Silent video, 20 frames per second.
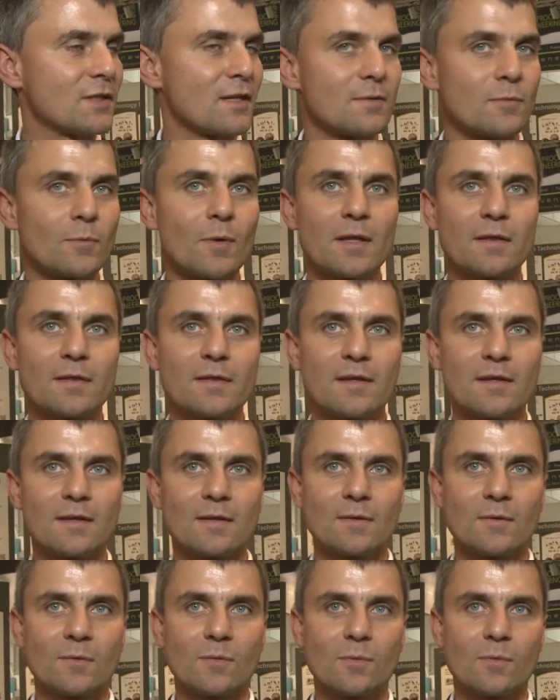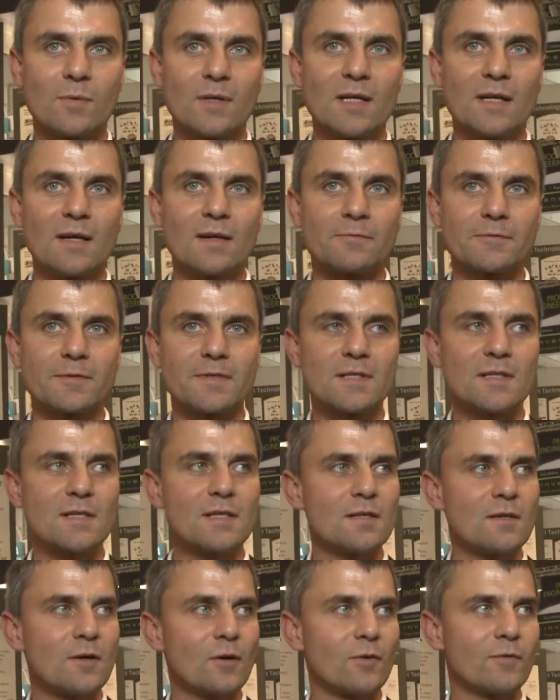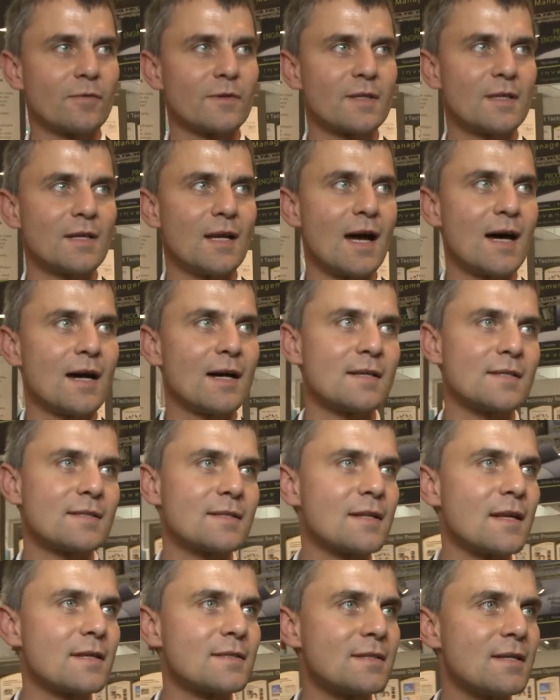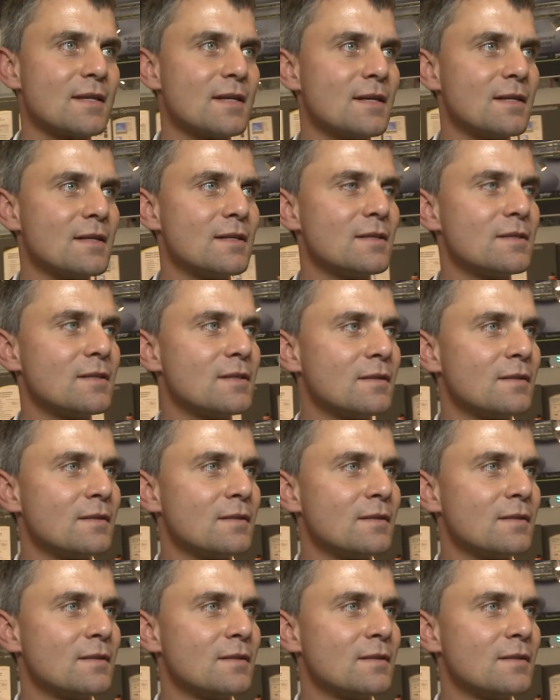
And one thing we have seen over the last, let's say,